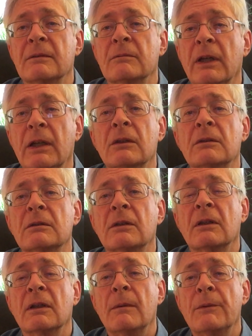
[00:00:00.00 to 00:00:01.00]
Regular
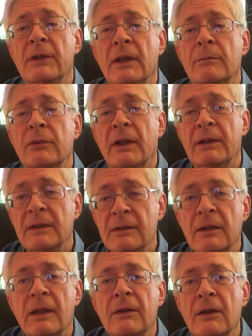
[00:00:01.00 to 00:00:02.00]
time, the same place.
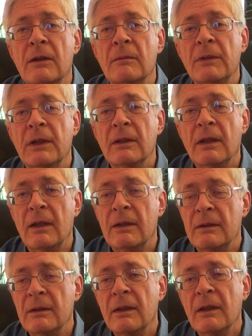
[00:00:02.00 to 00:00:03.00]
It's like therapy,
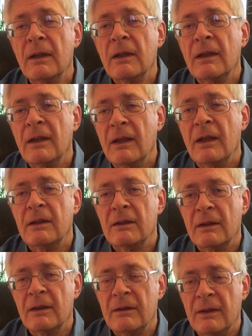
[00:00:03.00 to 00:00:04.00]
and
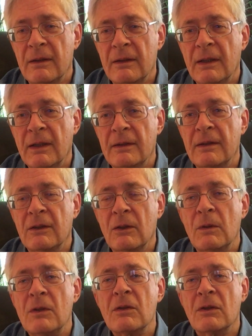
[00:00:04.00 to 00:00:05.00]
they get to
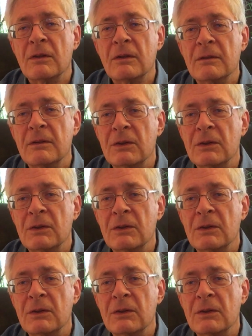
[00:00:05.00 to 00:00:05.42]
know each other.